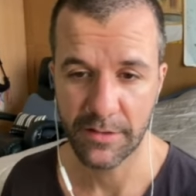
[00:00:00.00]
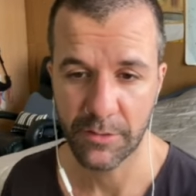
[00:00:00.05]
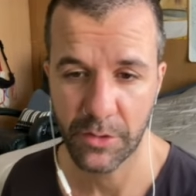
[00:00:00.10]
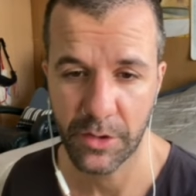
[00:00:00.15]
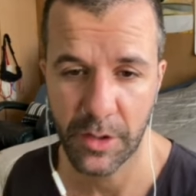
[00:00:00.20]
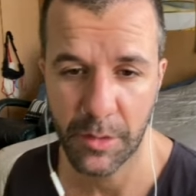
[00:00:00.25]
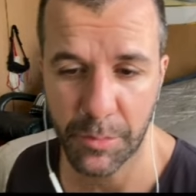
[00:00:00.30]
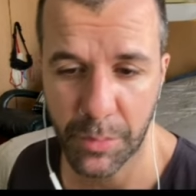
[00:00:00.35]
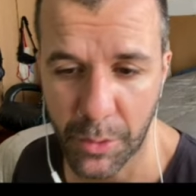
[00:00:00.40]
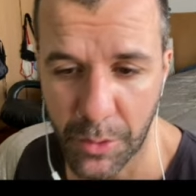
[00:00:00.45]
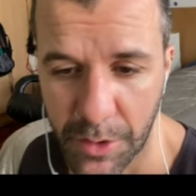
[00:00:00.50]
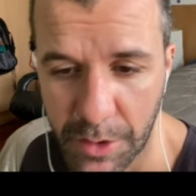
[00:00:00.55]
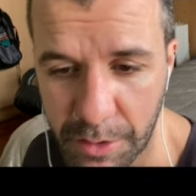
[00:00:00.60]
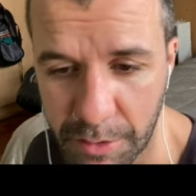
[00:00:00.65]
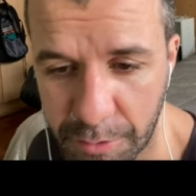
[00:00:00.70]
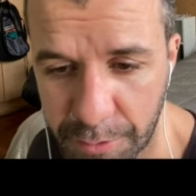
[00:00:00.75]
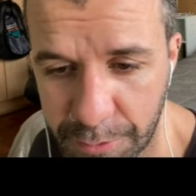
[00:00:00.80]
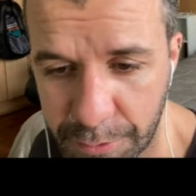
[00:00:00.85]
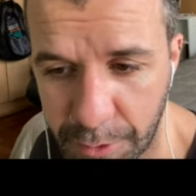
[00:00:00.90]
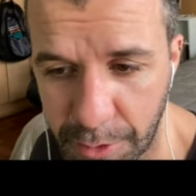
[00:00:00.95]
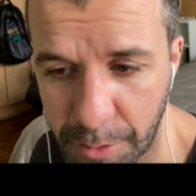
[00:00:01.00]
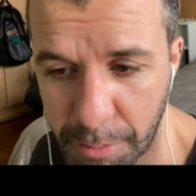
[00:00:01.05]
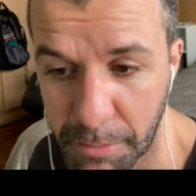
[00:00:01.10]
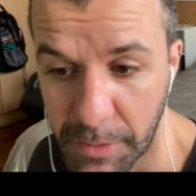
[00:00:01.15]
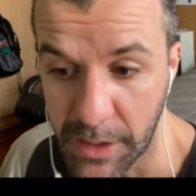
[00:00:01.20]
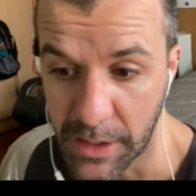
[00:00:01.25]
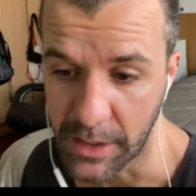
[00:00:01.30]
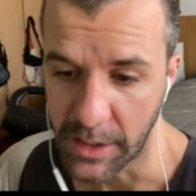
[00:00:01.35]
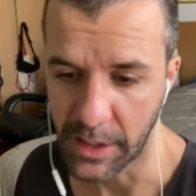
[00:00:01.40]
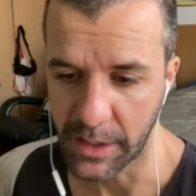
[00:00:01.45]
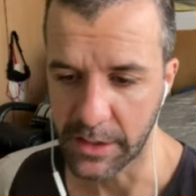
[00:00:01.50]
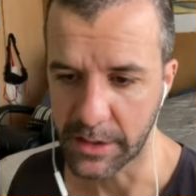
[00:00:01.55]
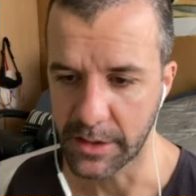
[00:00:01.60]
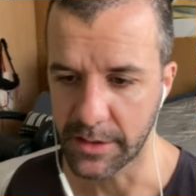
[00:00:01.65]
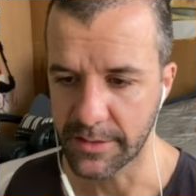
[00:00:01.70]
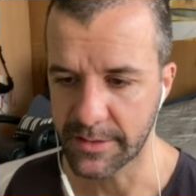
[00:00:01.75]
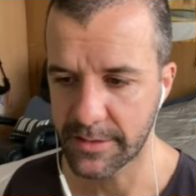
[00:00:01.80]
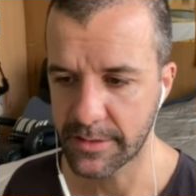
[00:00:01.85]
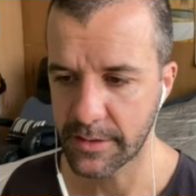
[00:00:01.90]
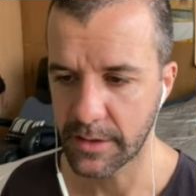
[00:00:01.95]
really important for me, at
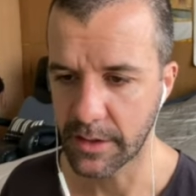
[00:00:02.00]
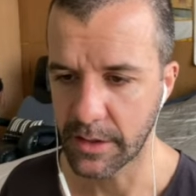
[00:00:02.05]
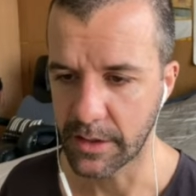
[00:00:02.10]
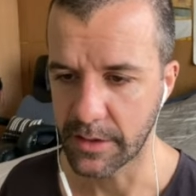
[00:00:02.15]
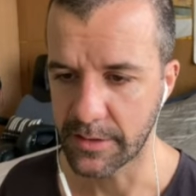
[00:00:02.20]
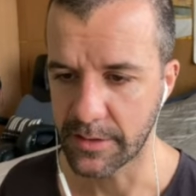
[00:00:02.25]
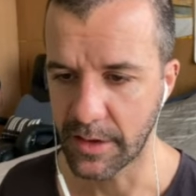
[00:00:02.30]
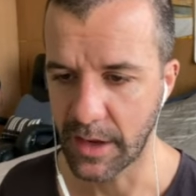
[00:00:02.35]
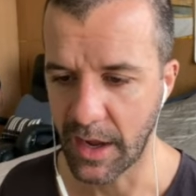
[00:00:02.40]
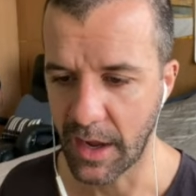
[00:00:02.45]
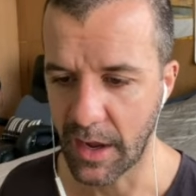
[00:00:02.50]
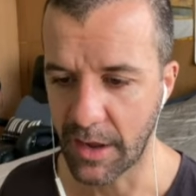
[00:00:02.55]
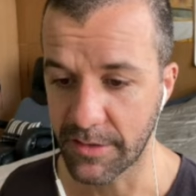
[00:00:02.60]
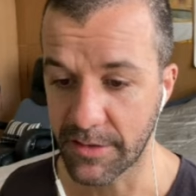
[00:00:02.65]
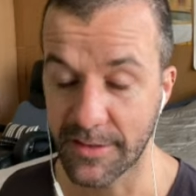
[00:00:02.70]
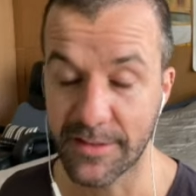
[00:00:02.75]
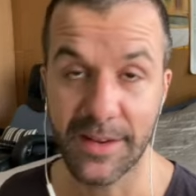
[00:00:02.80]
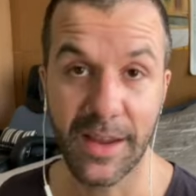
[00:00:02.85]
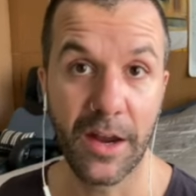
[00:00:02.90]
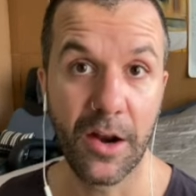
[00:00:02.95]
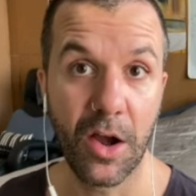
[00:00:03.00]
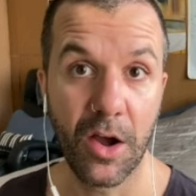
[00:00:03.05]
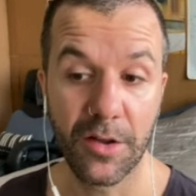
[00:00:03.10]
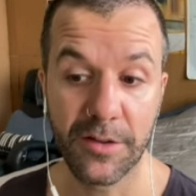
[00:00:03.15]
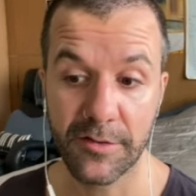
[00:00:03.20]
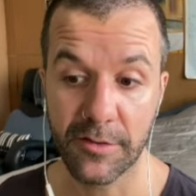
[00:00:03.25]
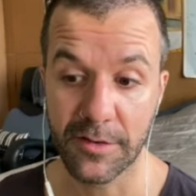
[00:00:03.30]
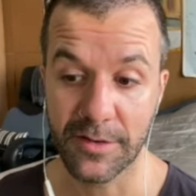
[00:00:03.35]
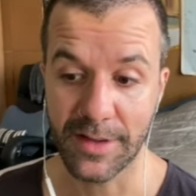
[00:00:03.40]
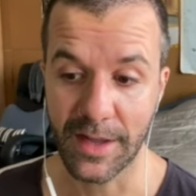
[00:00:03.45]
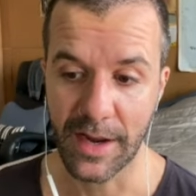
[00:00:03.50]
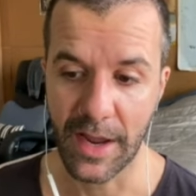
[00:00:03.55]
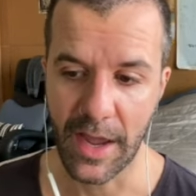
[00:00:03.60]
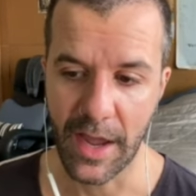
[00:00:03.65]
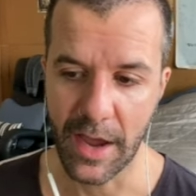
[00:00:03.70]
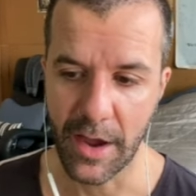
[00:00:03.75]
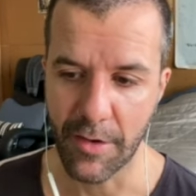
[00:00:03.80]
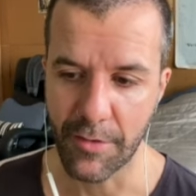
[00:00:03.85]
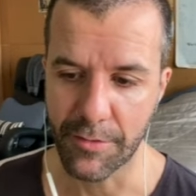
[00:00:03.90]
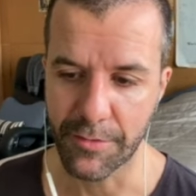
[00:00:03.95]
least, to stay at hostels that
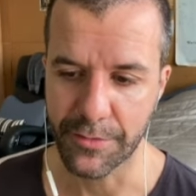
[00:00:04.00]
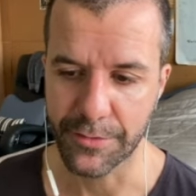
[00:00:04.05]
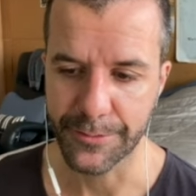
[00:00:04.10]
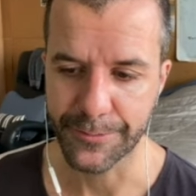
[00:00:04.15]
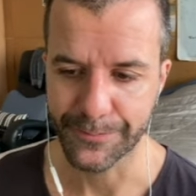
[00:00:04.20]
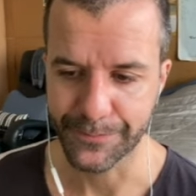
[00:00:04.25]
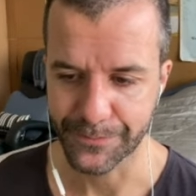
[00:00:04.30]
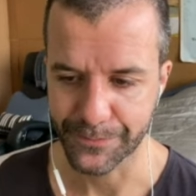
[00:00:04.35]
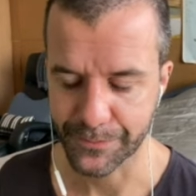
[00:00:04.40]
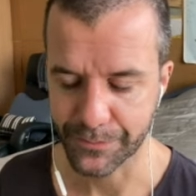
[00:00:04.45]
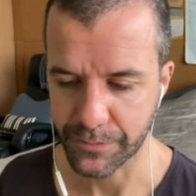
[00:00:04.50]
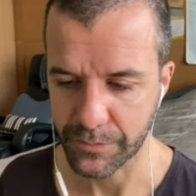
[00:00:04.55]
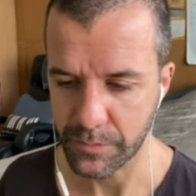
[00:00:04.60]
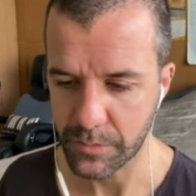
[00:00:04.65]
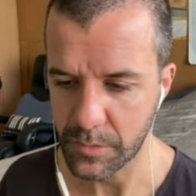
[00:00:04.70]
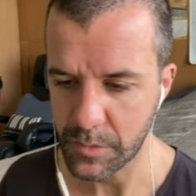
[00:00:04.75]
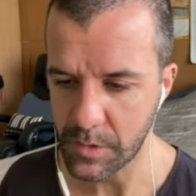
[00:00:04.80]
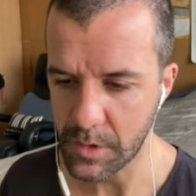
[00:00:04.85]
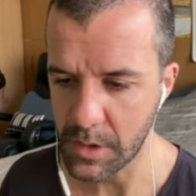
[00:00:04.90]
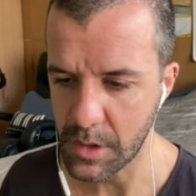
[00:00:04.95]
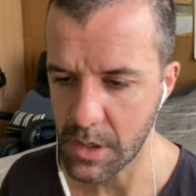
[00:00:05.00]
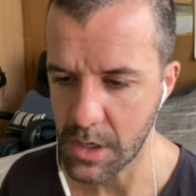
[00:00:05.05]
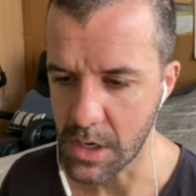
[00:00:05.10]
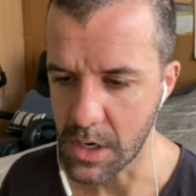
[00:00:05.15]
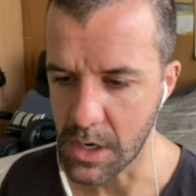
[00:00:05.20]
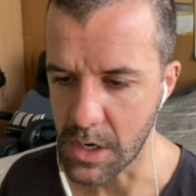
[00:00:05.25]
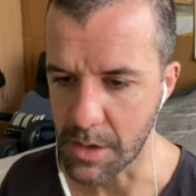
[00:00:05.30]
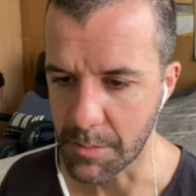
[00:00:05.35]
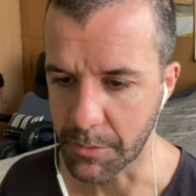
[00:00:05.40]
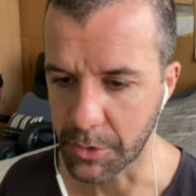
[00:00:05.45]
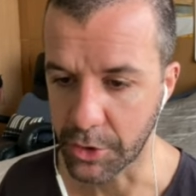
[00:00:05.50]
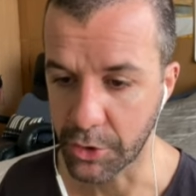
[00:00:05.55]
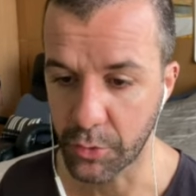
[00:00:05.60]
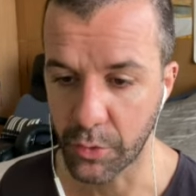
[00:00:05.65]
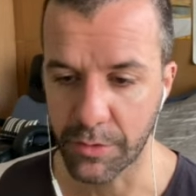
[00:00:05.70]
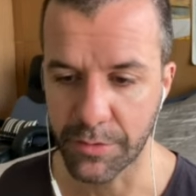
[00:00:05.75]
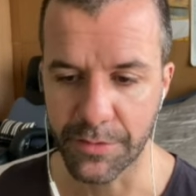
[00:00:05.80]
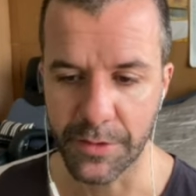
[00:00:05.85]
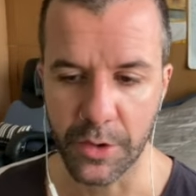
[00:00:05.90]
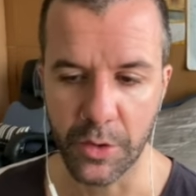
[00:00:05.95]
have good
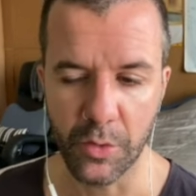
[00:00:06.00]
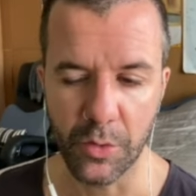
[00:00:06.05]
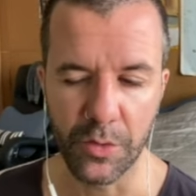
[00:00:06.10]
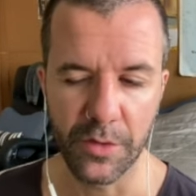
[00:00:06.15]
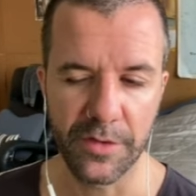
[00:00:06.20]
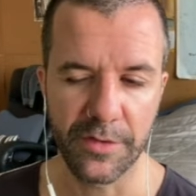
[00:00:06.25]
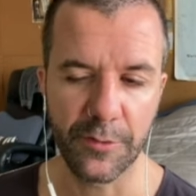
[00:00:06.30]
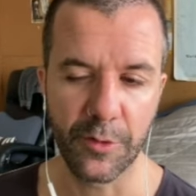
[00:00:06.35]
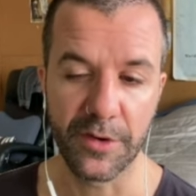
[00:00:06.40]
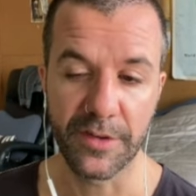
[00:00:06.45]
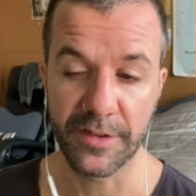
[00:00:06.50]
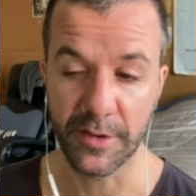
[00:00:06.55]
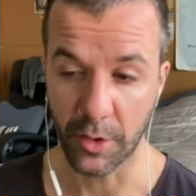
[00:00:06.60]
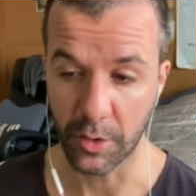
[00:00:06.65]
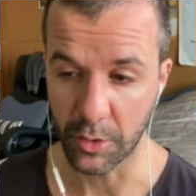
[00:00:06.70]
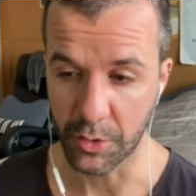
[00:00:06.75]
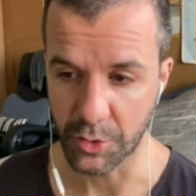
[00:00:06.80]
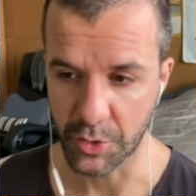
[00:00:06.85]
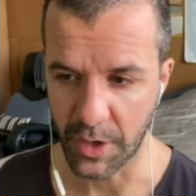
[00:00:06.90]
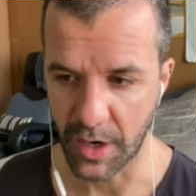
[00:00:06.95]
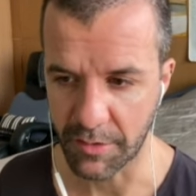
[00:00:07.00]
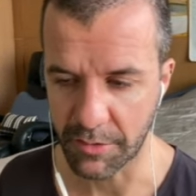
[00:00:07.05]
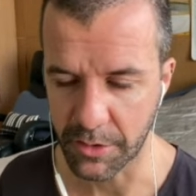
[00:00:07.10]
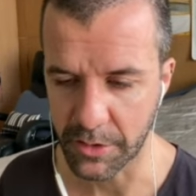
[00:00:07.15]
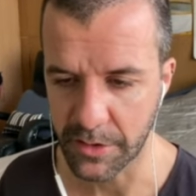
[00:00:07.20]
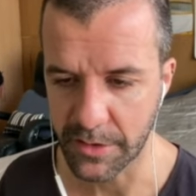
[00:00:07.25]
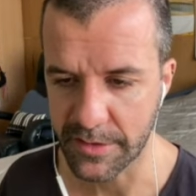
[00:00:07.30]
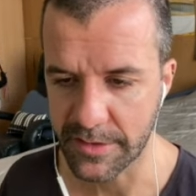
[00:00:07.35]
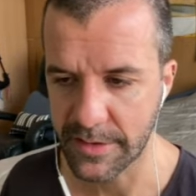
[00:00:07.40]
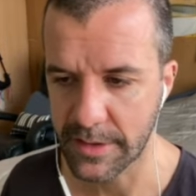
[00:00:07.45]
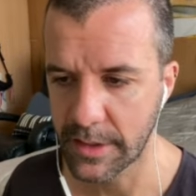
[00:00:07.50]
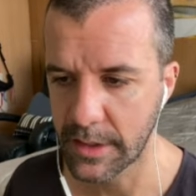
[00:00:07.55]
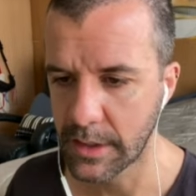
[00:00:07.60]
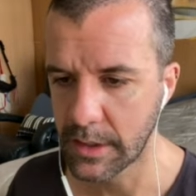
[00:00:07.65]
reviews for solo travelers.